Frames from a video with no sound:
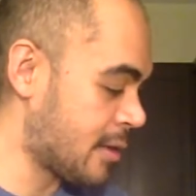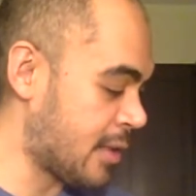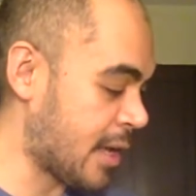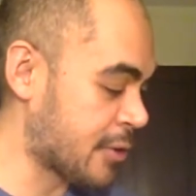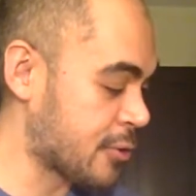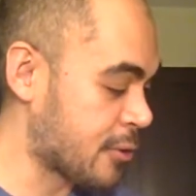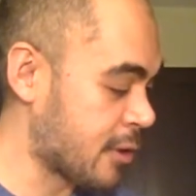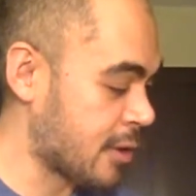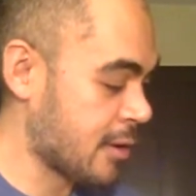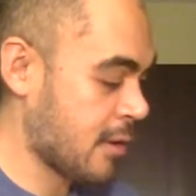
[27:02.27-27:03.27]

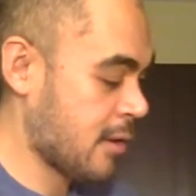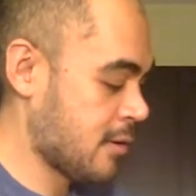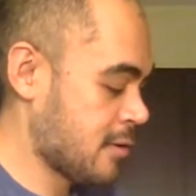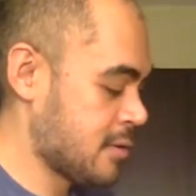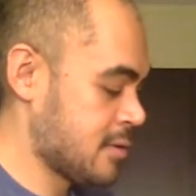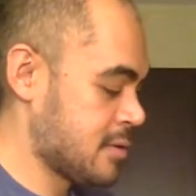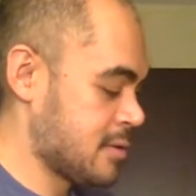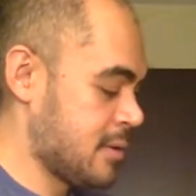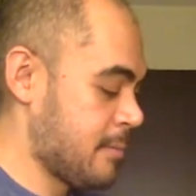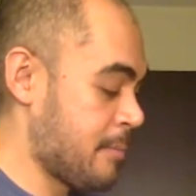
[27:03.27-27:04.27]
extra
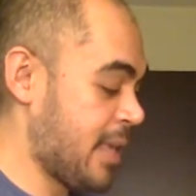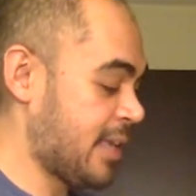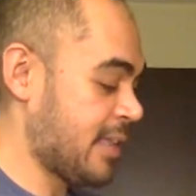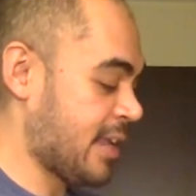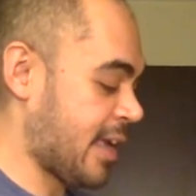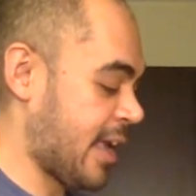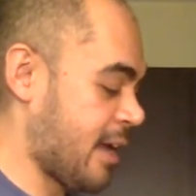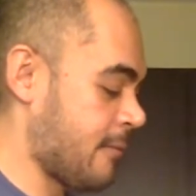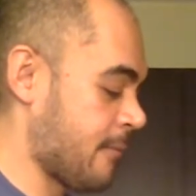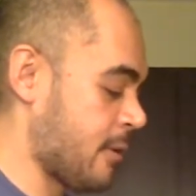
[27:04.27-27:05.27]
bacon that I
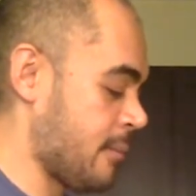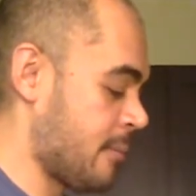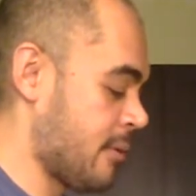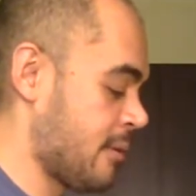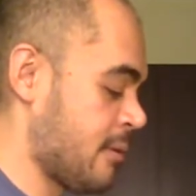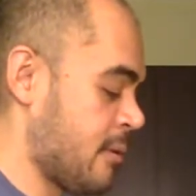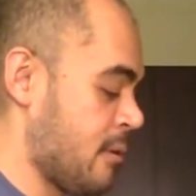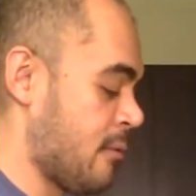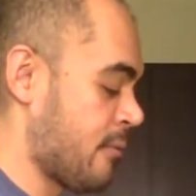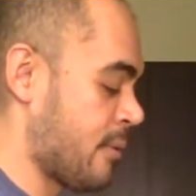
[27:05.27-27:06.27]
had from
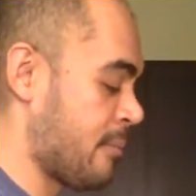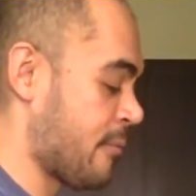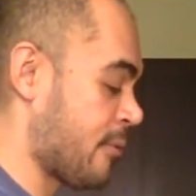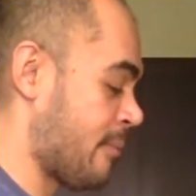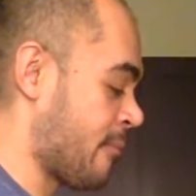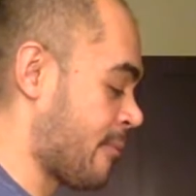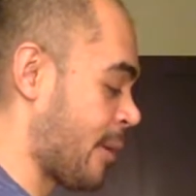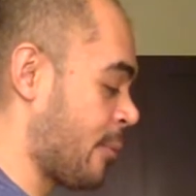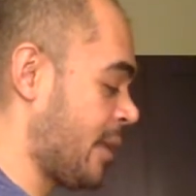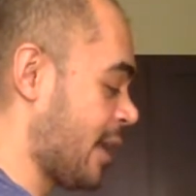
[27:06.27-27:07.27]

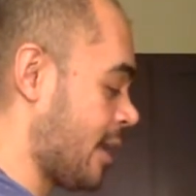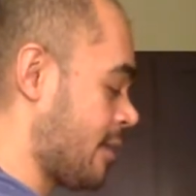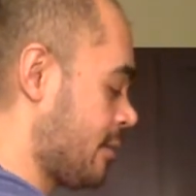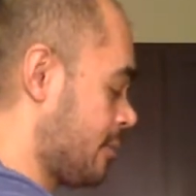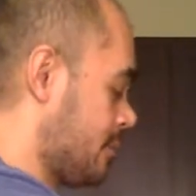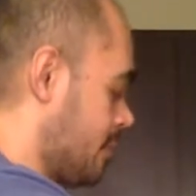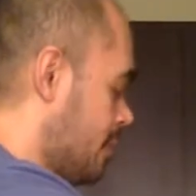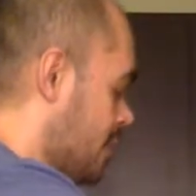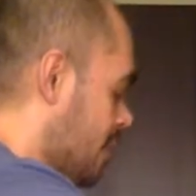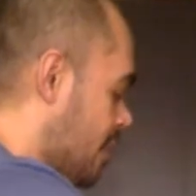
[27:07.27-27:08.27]
my weekend.
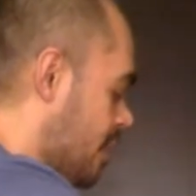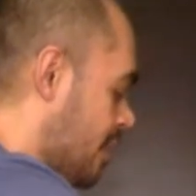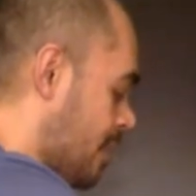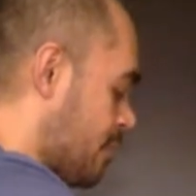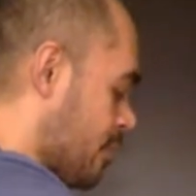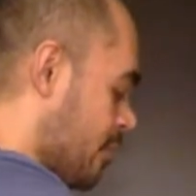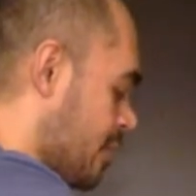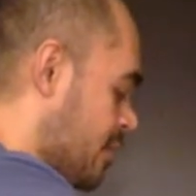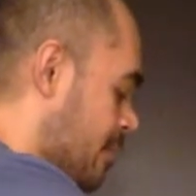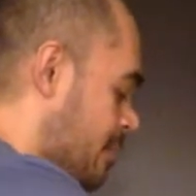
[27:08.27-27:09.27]
And I'm just going
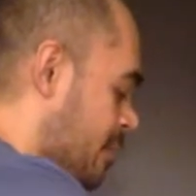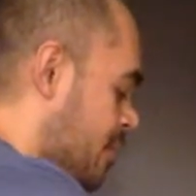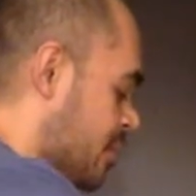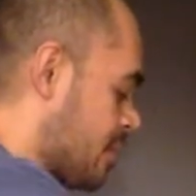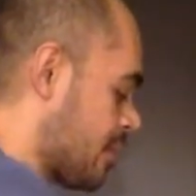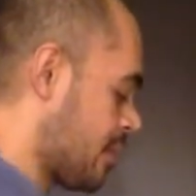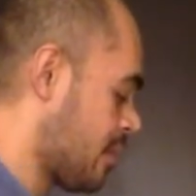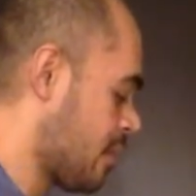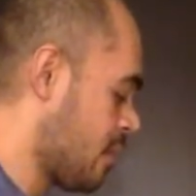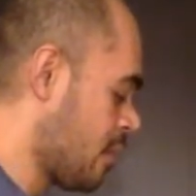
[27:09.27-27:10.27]
to simply
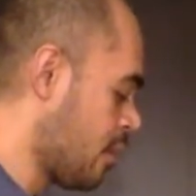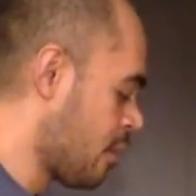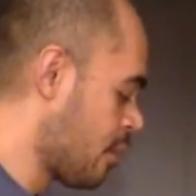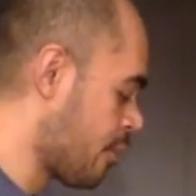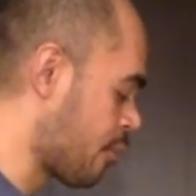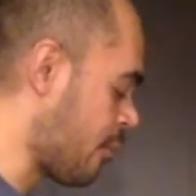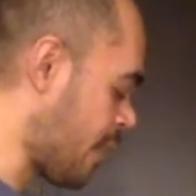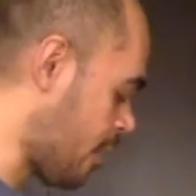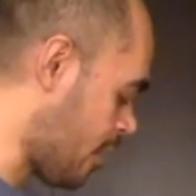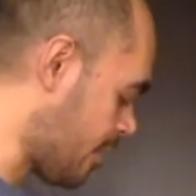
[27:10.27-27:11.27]
just throw
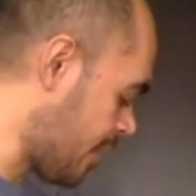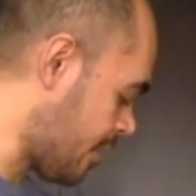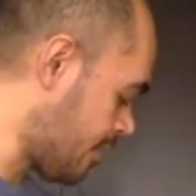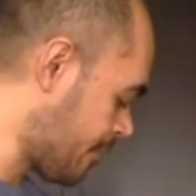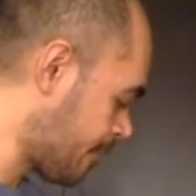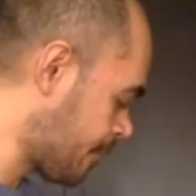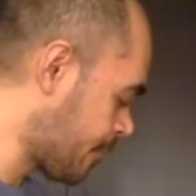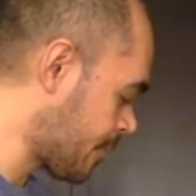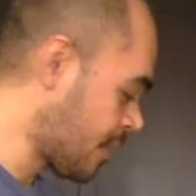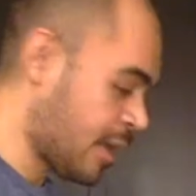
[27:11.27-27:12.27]
that on there
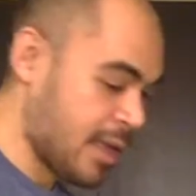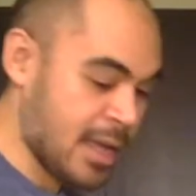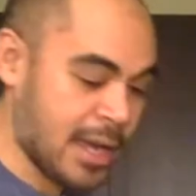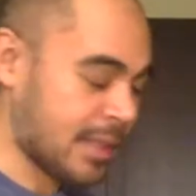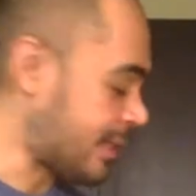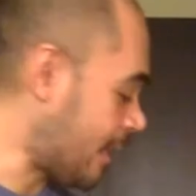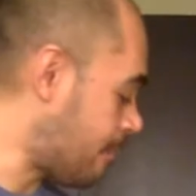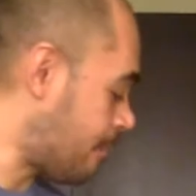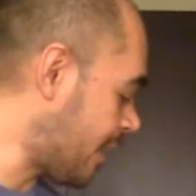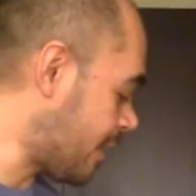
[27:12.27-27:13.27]
and let that
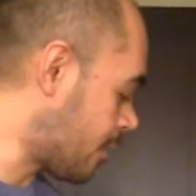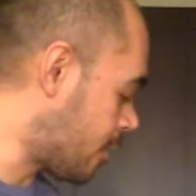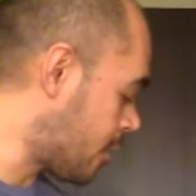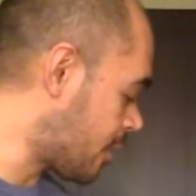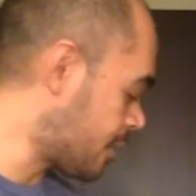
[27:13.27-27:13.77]
bacon cook.